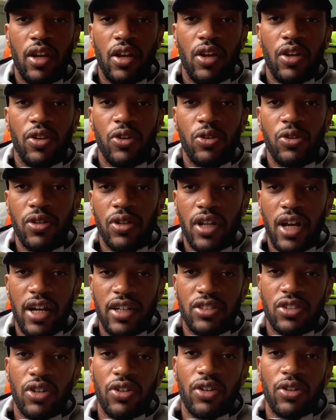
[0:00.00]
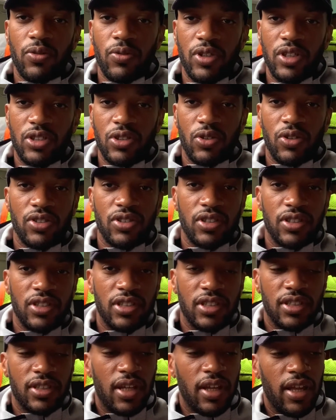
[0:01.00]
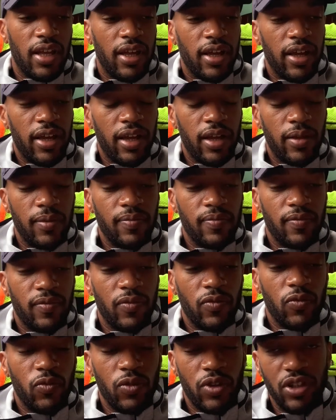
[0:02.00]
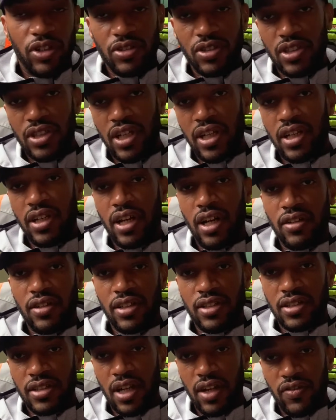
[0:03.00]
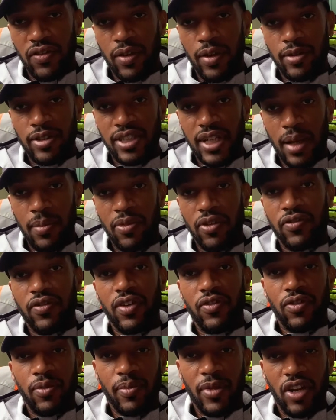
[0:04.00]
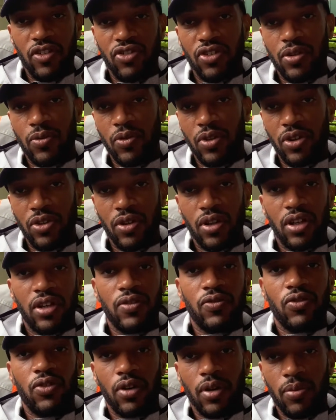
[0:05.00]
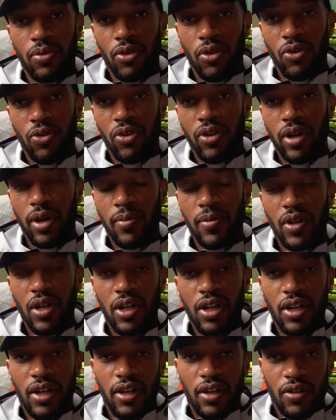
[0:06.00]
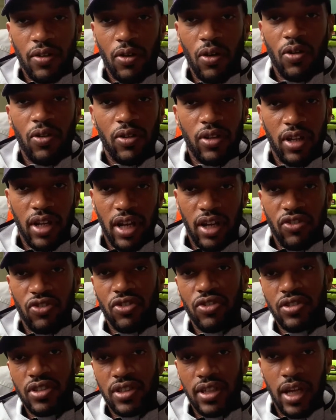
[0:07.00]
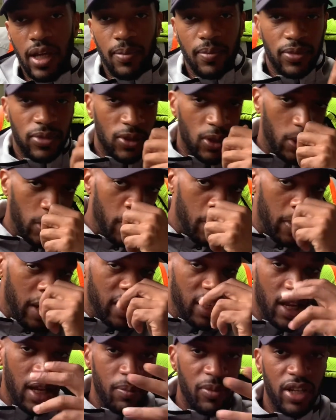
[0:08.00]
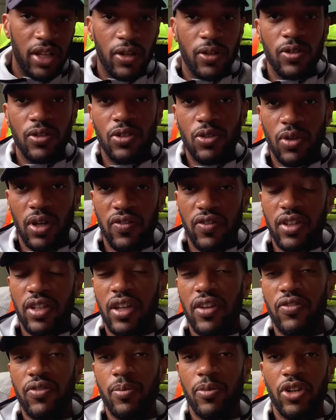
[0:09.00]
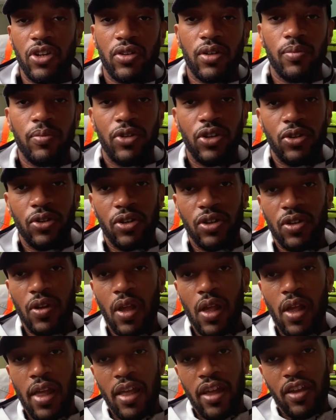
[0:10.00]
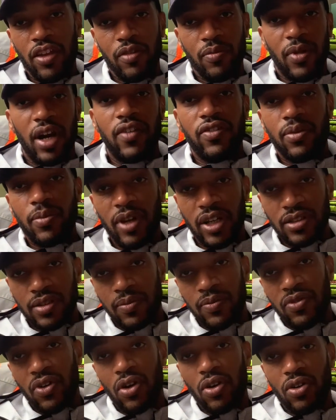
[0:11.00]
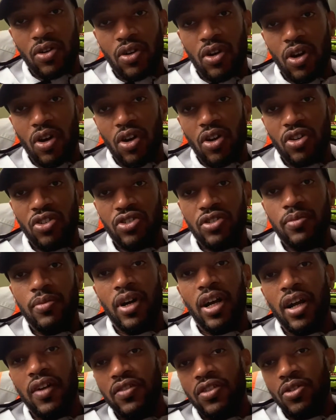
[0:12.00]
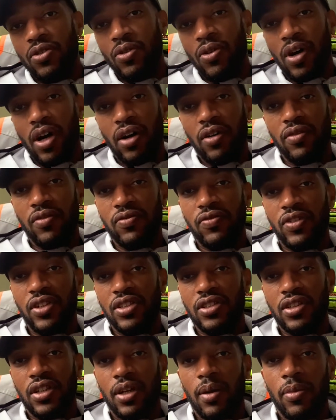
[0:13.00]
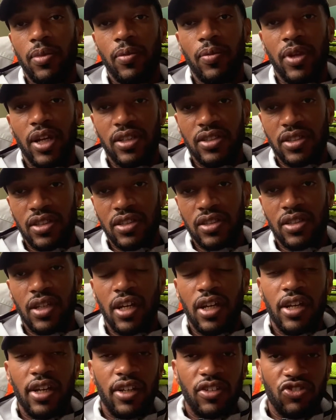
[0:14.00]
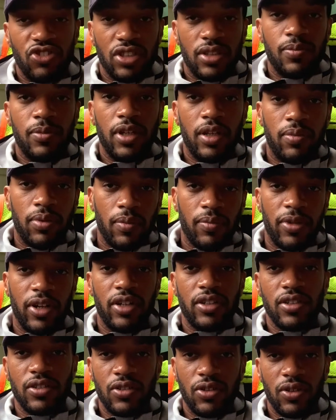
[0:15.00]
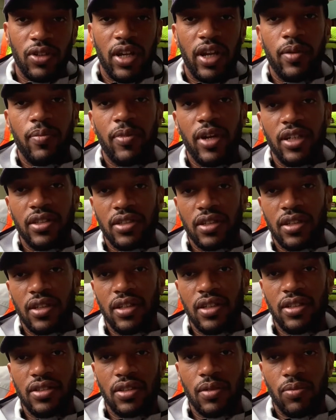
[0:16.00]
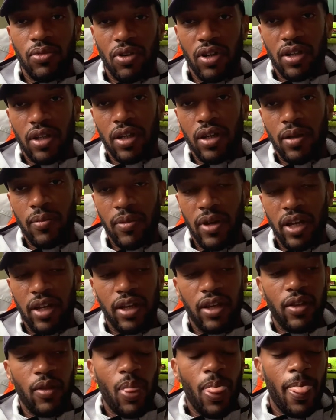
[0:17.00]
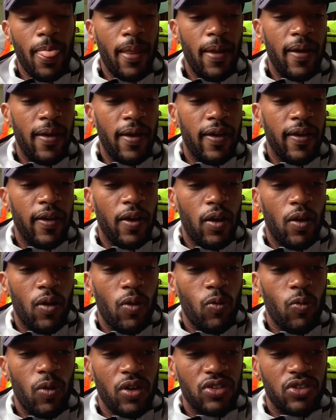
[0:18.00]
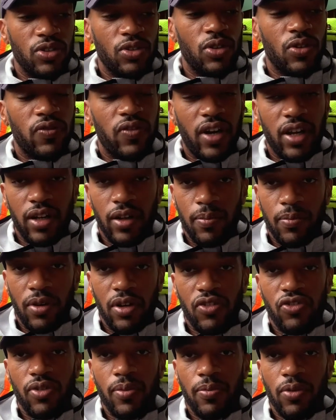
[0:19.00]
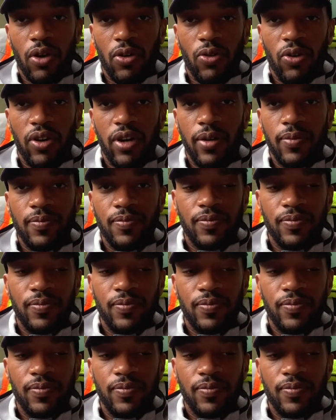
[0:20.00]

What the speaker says: utilize all your resources when you're seeking out this type of information. When you're looking for a program, go the extra step. So you might not be able to do everything from your computer. You might have to make some phone calls. You might have to go out and visit a couple places. Just be prepared to do that, basically, is the point that I'm making. Once you do find an apprenticeship program,